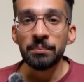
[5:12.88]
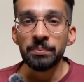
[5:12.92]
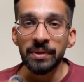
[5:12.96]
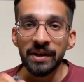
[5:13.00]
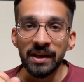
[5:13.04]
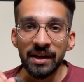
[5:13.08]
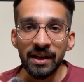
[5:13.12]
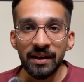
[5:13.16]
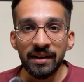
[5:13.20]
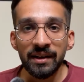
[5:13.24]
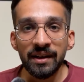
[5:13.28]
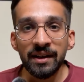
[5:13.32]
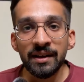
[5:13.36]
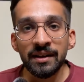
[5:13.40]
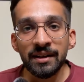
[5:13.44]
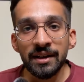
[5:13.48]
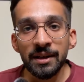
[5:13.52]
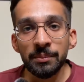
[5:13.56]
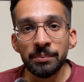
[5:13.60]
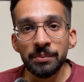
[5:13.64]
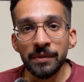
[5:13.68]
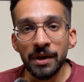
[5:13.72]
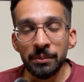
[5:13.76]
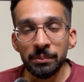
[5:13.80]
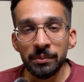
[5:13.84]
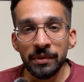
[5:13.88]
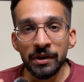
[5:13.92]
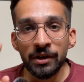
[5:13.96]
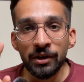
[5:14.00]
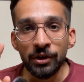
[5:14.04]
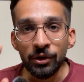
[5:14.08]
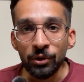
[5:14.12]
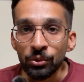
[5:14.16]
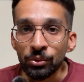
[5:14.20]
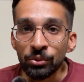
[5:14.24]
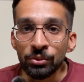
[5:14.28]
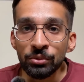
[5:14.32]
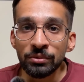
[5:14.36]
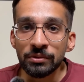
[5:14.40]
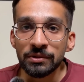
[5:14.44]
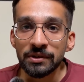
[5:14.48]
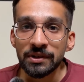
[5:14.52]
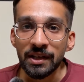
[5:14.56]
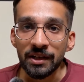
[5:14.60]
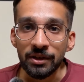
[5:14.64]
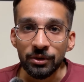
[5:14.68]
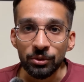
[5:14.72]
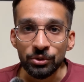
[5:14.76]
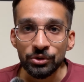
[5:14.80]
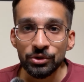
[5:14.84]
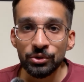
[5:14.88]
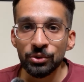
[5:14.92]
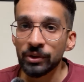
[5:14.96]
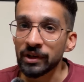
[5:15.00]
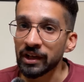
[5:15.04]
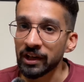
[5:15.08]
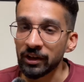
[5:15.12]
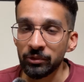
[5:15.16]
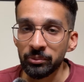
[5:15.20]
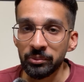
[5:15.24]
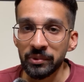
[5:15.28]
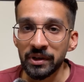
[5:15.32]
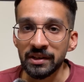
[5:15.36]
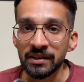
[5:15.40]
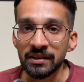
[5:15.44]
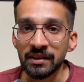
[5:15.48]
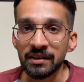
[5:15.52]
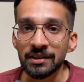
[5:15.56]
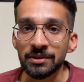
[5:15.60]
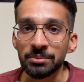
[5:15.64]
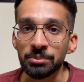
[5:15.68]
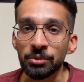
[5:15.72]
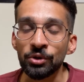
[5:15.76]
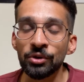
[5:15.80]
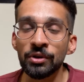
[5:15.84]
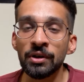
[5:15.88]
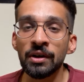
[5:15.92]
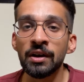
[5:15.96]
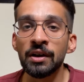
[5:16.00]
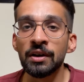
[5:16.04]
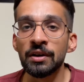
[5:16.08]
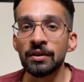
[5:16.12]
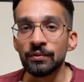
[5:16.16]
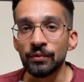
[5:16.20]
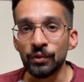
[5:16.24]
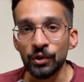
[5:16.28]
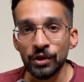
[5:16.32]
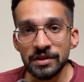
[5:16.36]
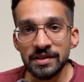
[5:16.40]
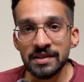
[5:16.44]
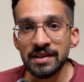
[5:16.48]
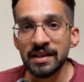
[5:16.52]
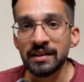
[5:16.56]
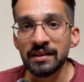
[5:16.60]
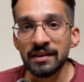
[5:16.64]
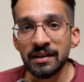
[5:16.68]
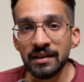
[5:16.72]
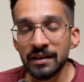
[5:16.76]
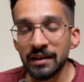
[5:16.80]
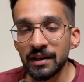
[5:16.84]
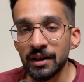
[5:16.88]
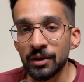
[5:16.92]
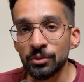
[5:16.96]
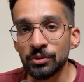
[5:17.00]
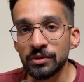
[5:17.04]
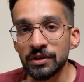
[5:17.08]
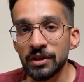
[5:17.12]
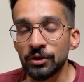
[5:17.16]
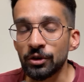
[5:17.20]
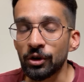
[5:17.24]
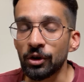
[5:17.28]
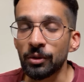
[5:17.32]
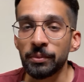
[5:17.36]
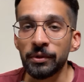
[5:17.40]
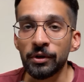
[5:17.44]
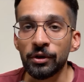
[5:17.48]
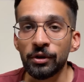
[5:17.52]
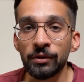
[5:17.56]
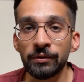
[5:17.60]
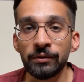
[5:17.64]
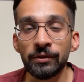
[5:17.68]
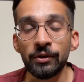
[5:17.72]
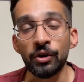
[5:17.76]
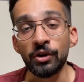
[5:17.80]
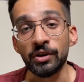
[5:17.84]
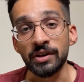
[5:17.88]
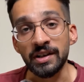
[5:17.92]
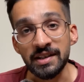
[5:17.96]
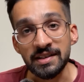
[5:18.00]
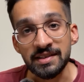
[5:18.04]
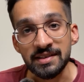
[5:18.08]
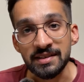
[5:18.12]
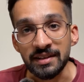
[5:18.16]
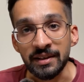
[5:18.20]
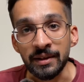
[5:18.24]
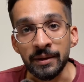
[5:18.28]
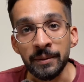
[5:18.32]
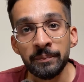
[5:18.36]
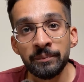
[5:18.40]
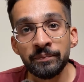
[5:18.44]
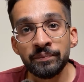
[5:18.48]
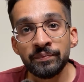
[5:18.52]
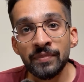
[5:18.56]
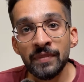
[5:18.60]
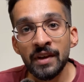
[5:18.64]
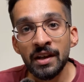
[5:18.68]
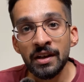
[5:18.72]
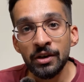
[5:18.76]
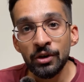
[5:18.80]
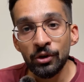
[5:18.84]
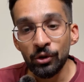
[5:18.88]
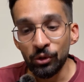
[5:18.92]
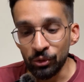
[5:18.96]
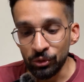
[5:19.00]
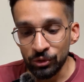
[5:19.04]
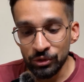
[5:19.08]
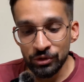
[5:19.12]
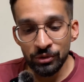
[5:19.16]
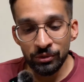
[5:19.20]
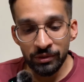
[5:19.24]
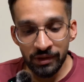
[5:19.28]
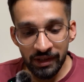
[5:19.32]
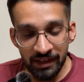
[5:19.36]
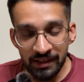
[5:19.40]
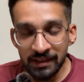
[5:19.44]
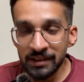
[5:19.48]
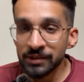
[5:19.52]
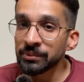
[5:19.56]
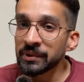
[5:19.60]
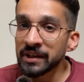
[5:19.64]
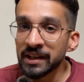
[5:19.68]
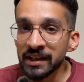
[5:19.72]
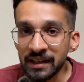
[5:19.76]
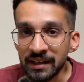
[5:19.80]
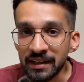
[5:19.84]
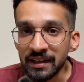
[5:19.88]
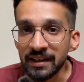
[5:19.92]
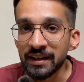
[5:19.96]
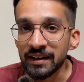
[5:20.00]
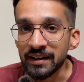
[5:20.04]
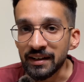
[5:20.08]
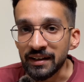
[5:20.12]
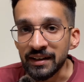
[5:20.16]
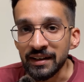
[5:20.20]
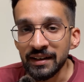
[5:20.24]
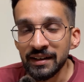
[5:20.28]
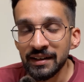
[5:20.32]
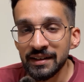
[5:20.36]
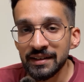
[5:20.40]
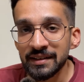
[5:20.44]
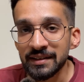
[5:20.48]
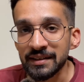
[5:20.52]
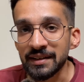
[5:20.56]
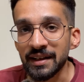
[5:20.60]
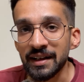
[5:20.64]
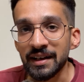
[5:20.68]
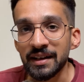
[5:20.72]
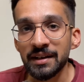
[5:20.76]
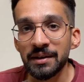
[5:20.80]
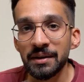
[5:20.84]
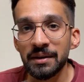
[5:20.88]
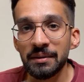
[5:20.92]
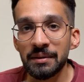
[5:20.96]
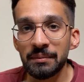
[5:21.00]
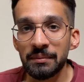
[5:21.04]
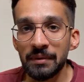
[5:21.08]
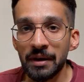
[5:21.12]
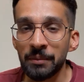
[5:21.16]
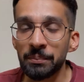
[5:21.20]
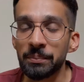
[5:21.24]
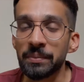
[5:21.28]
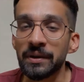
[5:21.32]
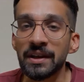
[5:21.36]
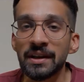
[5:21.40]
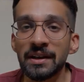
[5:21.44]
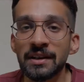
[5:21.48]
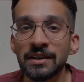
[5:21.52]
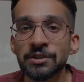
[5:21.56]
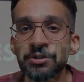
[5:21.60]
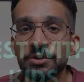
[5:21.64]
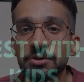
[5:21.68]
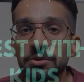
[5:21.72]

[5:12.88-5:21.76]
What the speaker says: Parenting tip number 2 that Osho gave me in this book was centered around the topic of honesty. Osho tells very clearly that a parent